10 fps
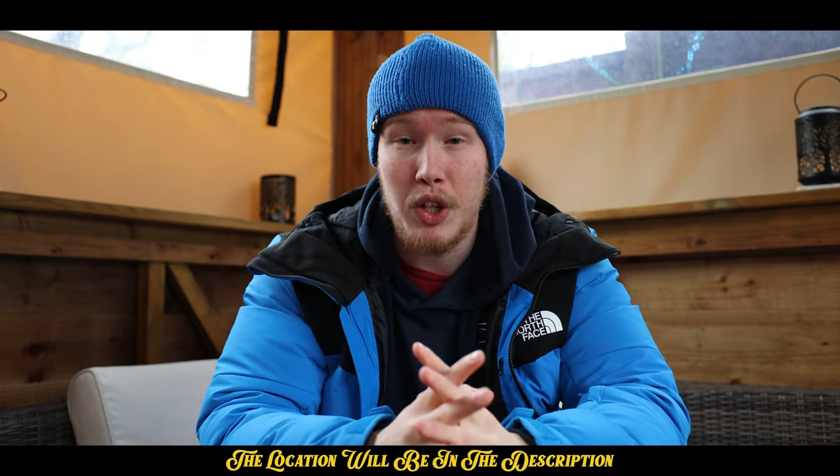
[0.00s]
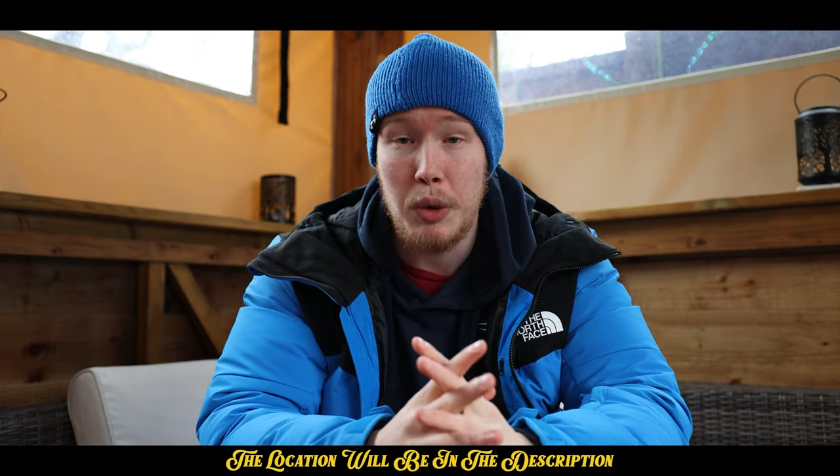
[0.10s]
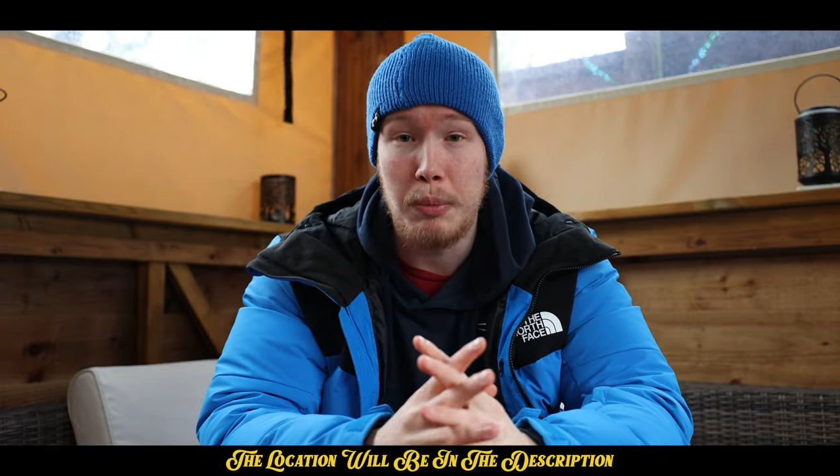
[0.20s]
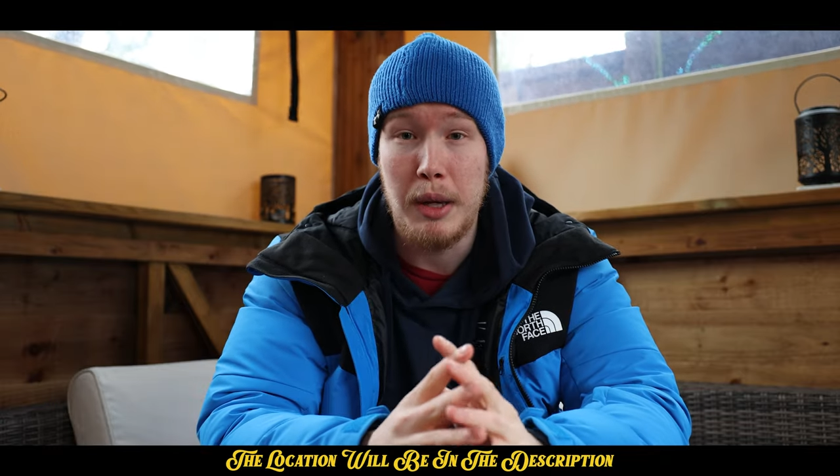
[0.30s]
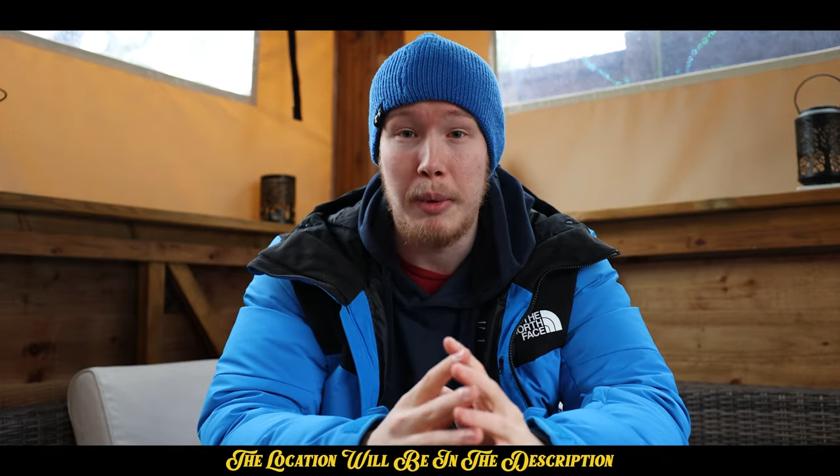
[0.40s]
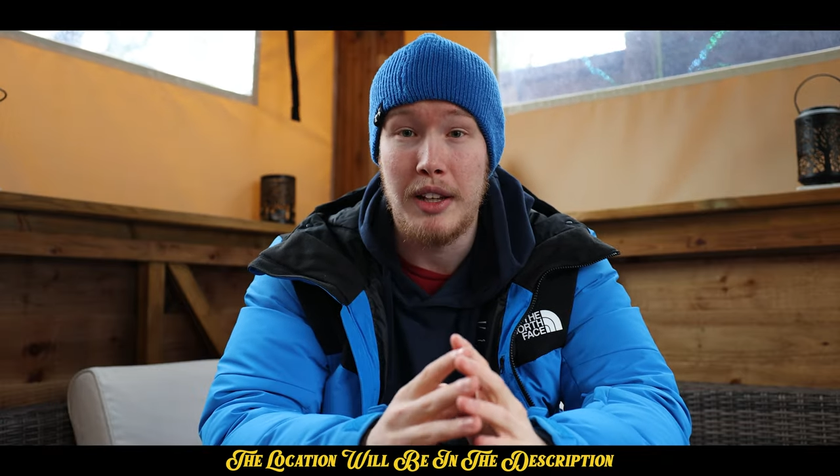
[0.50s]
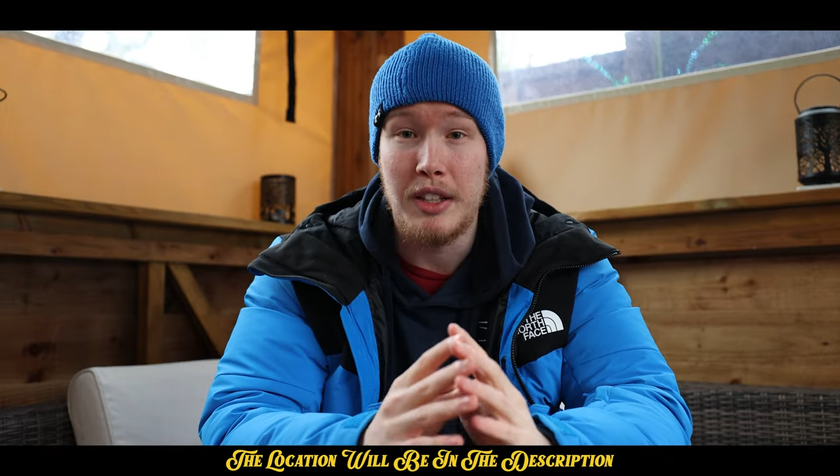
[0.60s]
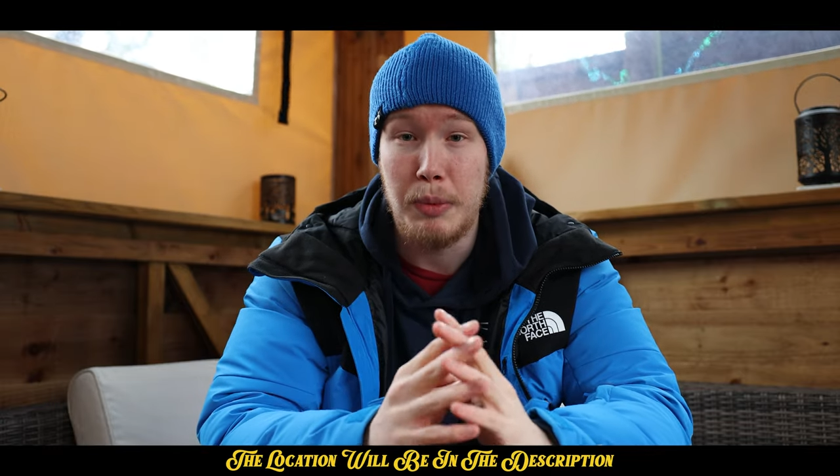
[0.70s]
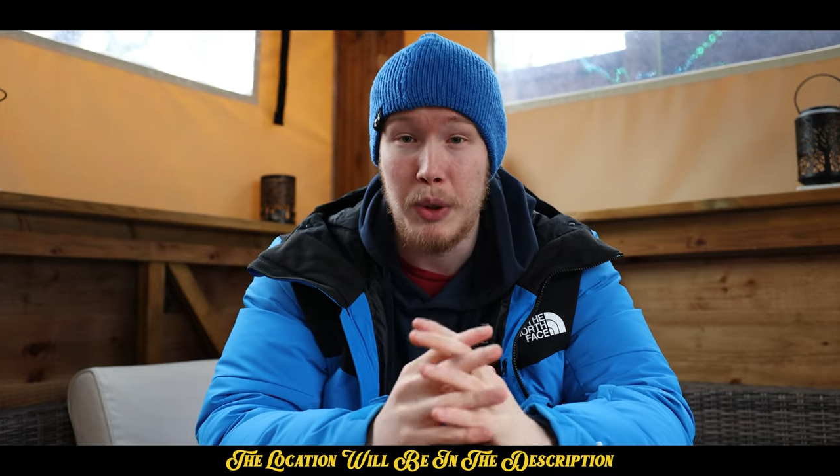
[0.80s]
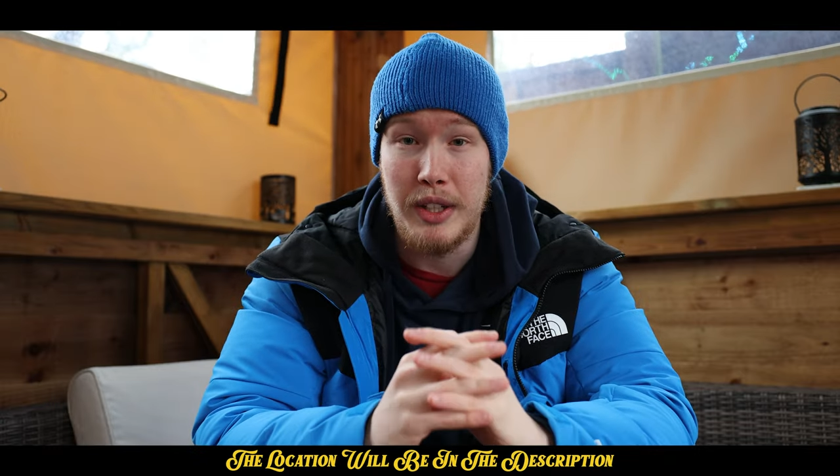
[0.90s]
told me about
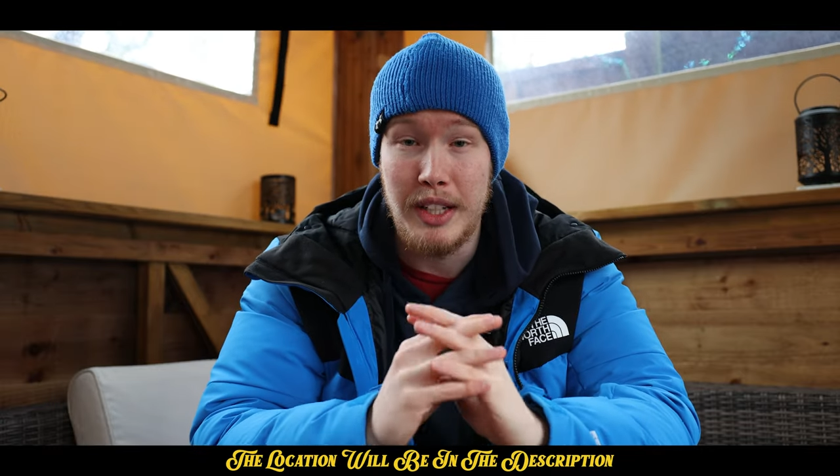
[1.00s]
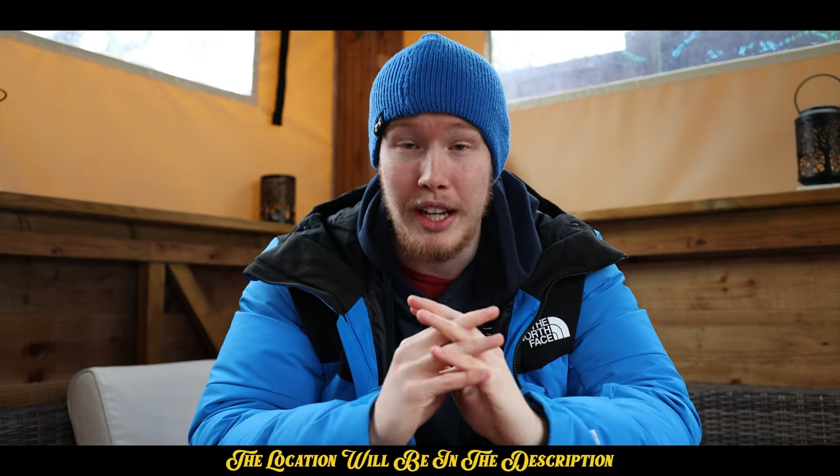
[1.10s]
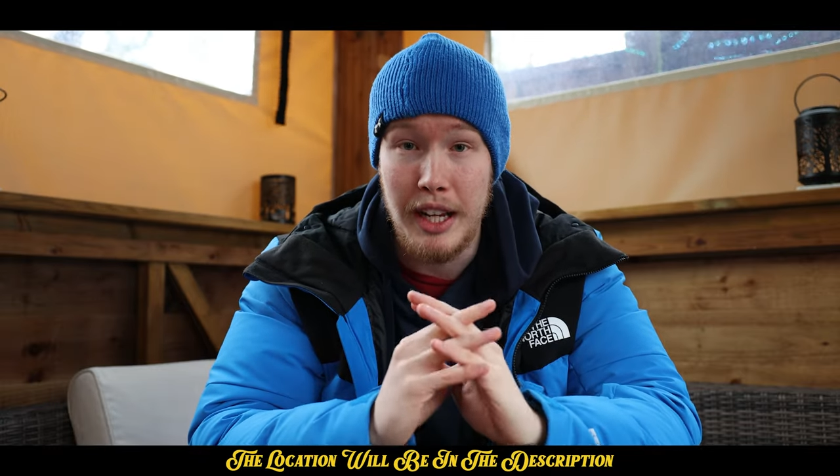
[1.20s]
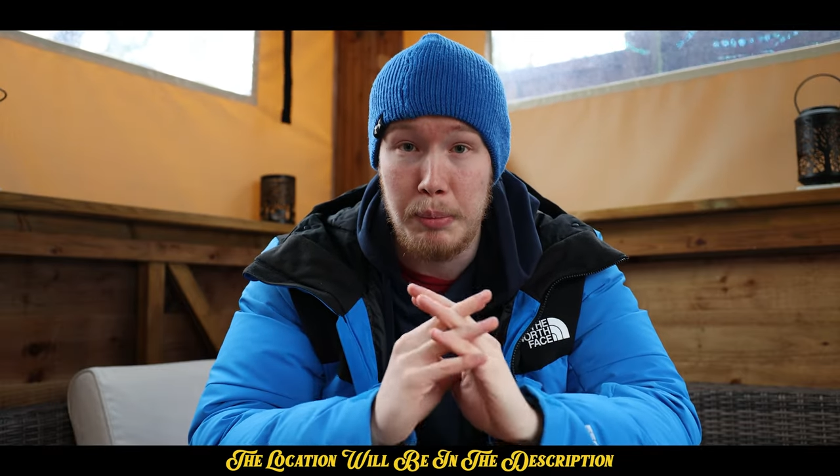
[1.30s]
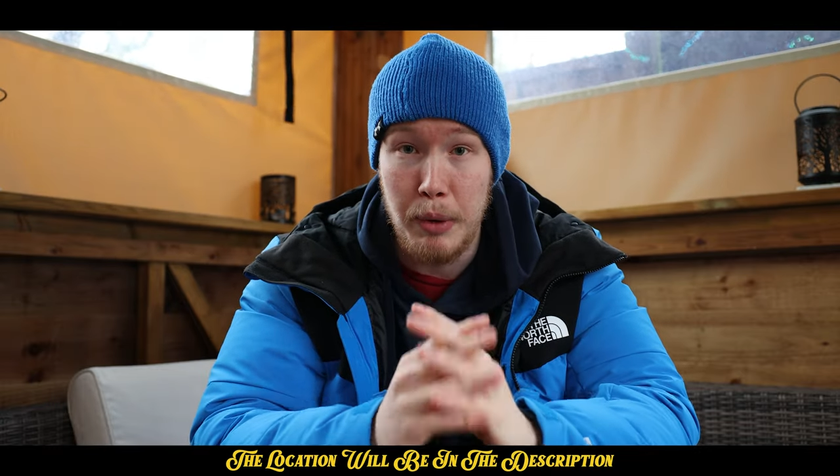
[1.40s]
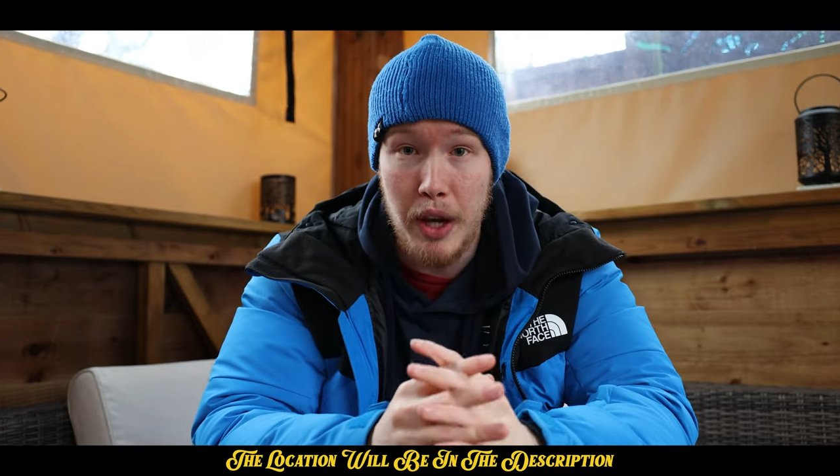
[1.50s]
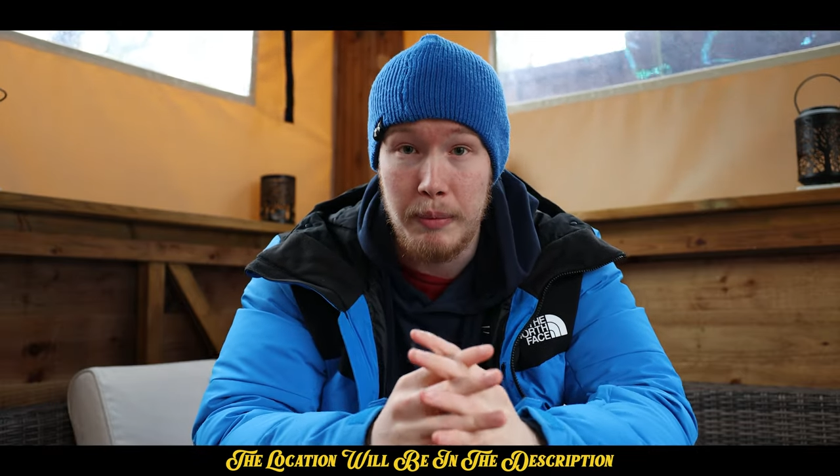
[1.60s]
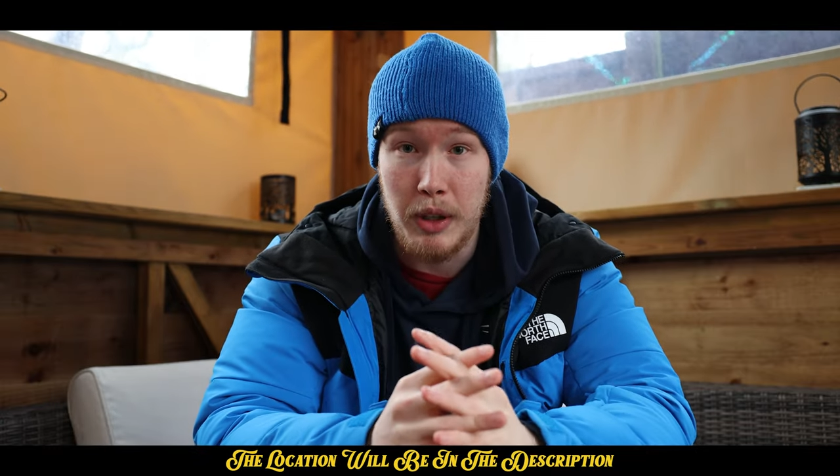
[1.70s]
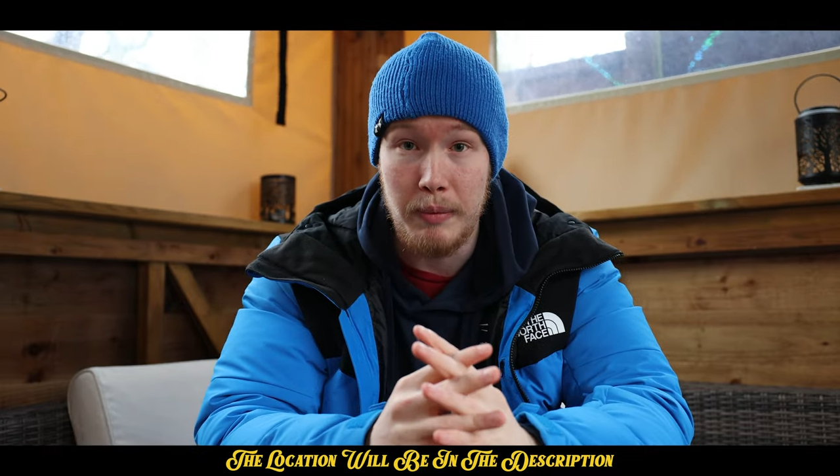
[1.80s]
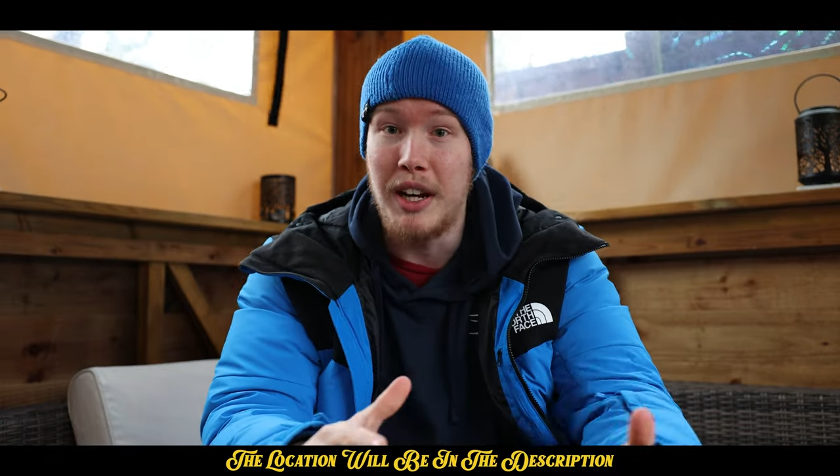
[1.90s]
this building in Birmingham,